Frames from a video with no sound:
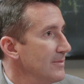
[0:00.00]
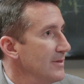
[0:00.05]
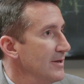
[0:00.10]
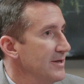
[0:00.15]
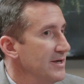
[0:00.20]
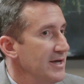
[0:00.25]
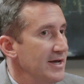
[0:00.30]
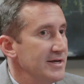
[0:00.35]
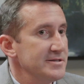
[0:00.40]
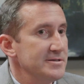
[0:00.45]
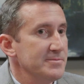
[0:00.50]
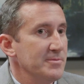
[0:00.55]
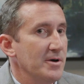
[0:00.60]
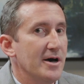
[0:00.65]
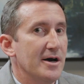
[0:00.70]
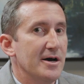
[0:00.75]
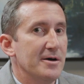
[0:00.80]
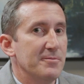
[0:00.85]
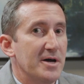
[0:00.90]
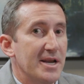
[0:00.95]
Yes,
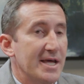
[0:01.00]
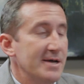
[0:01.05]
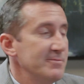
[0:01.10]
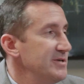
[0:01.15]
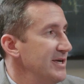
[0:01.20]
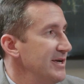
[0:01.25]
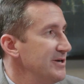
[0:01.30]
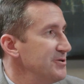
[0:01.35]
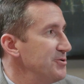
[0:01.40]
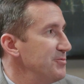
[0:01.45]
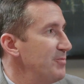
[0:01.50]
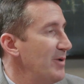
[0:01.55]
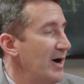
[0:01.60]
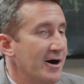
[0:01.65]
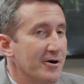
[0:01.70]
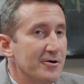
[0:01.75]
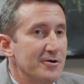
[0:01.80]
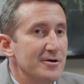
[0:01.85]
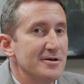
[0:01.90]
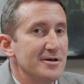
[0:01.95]
my name's Andrew
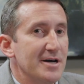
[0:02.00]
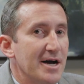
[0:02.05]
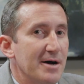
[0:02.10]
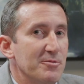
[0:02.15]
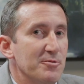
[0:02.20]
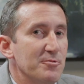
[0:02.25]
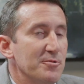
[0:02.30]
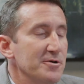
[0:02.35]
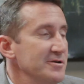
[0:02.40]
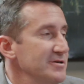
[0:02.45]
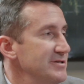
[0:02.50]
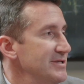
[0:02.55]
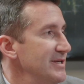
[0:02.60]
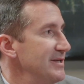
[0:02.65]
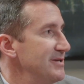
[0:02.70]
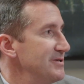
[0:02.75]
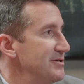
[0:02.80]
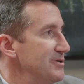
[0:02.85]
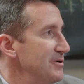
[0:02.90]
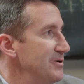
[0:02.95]
Power. I'm a real
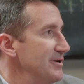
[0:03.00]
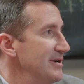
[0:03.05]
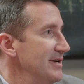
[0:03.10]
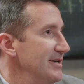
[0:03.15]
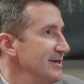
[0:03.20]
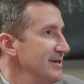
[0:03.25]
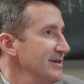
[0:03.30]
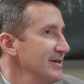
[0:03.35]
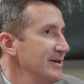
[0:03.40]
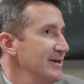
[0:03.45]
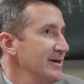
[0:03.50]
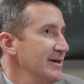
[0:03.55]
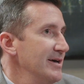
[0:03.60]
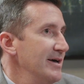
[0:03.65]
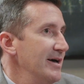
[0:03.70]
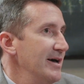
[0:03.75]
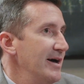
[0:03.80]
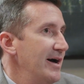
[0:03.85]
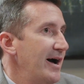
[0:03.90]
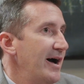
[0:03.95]
estate attorney.
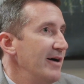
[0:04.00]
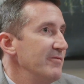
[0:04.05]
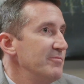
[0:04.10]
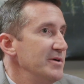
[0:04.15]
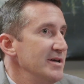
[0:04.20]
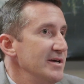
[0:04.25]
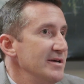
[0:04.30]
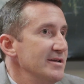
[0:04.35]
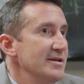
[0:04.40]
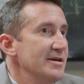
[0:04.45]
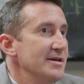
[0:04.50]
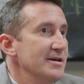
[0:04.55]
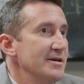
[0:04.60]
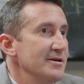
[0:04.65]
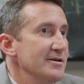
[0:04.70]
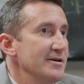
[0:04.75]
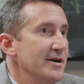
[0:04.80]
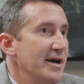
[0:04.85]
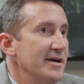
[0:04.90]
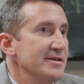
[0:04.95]
I've been
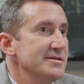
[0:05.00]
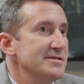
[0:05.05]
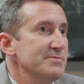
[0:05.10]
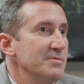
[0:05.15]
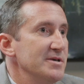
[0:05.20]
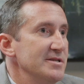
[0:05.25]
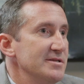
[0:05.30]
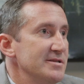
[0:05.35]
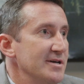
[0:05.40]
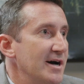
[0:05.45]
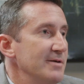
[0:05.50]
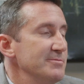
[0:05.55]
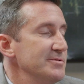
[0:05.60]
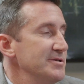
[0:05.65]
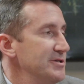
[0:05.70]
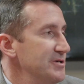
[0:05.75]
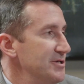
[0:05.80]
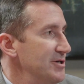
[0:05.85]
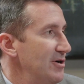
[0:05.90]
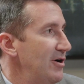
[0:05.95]
here at Smith,
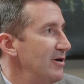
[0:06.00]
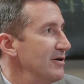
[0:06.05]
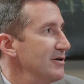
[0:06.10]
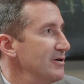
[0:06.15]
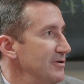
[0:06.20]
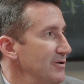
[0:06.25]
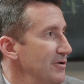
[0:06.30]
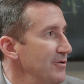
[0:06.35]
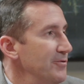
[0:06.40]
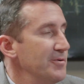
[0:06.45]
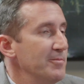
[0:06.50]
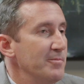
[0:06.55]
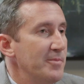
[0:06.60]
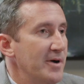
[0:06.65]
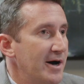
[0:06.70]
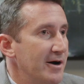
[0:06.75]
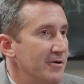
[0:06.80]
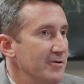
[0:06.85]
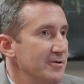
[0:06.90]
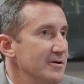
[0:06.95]
Thompson, Shaw, Cologne &
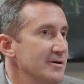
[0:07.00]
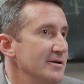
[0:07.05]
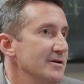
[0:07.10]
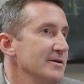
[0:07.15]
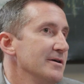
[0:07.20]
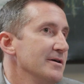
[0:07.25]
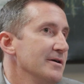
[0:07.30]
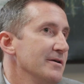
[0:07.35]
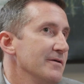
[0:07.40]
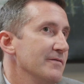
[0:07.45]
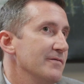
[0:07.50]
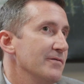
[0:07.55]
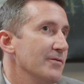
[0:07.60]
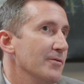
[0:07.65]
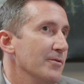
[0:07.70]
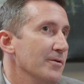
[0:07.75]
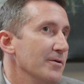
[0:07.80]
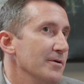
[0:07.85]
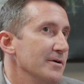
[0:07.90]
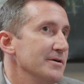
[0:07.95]
Power
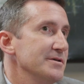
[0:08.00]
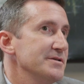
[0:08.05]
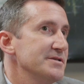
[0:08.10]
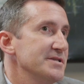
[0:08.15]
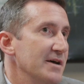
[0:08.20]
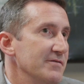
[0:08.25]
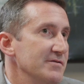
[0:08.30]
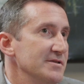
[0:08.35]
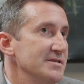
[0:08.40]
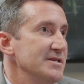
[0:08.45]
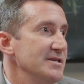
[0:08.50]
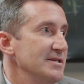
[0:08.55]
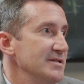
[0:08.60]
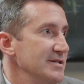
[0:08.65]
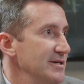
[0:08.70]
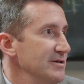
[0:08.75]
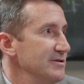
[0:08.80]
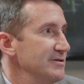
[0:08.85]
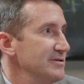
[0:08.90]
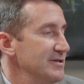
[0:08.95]
for 17
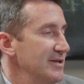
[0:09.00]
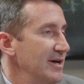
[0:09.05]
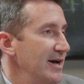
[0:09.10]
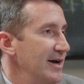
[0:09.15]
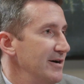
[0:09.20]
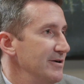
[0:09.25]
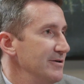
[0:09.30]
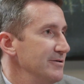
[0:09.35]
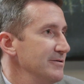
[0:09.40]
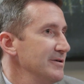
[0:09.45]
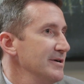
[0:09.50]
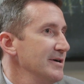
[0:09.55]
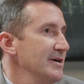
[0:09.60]
years now,